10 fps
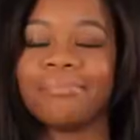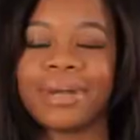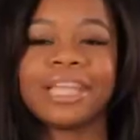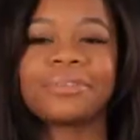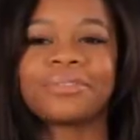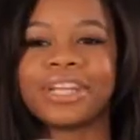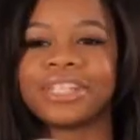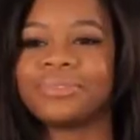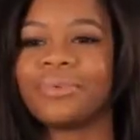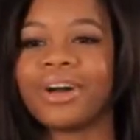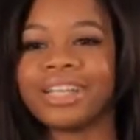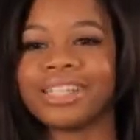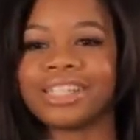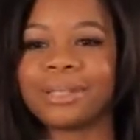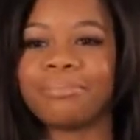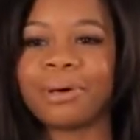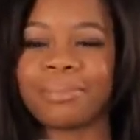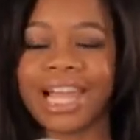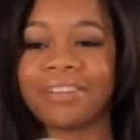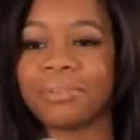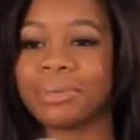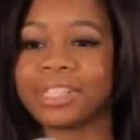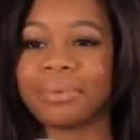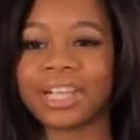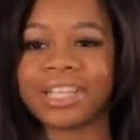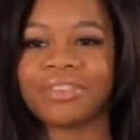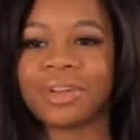my inspiration was to put my life in perspective